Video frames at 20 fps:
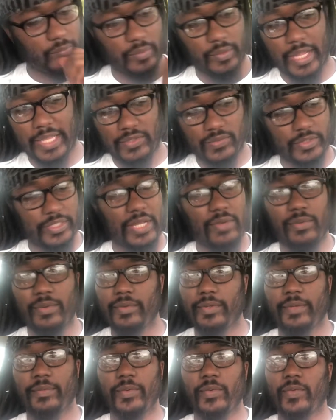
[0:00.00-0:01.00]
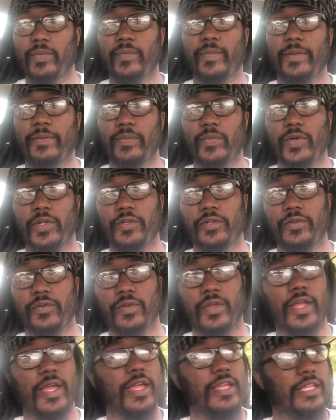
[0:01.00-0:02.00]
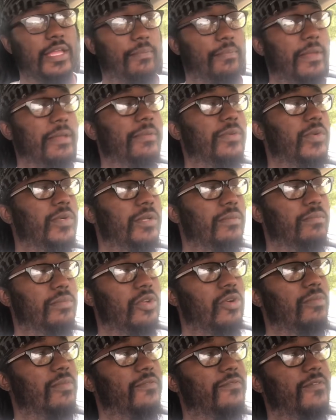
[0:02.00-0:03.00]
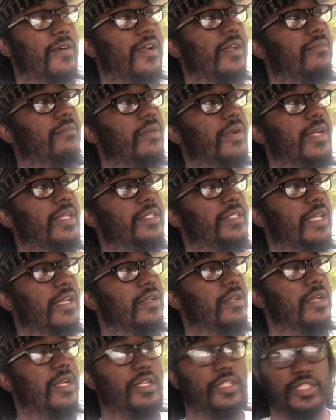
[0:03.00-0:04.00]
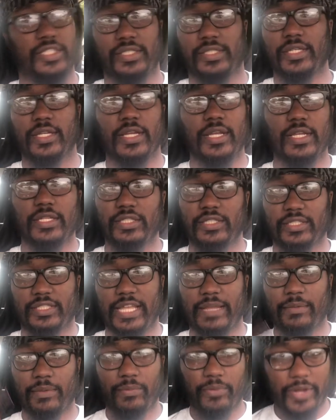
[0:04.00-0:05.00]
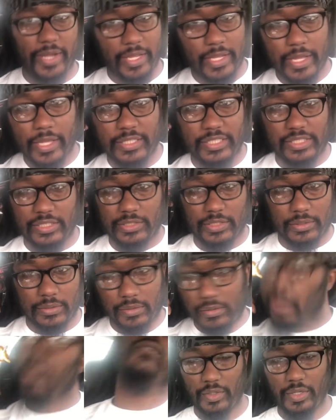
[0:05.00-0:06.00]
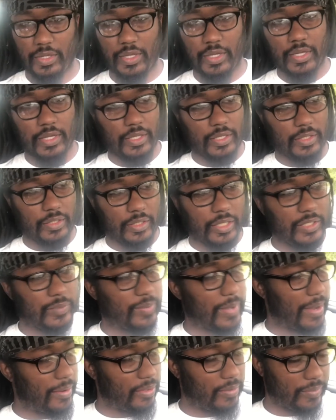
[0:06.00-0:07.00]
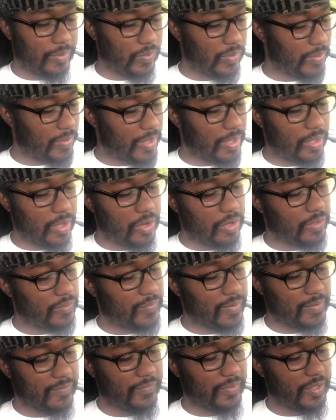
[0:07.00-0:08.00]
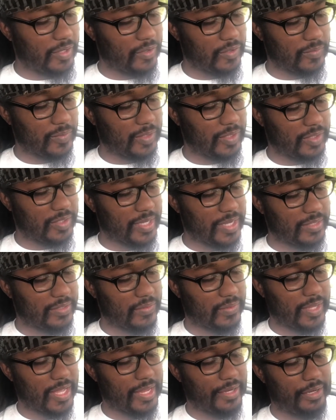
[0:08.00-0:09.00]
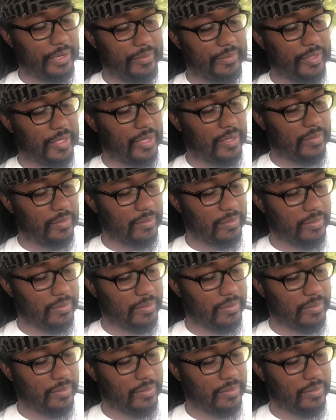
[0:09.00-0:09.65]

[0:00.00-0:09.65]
That's what y'all make me want to do. Y'all make me want to blow my fucking brains out. Just take my brain. Just. This is probably gonna be one of my longest fucking videos because y'all so goddamn dumb.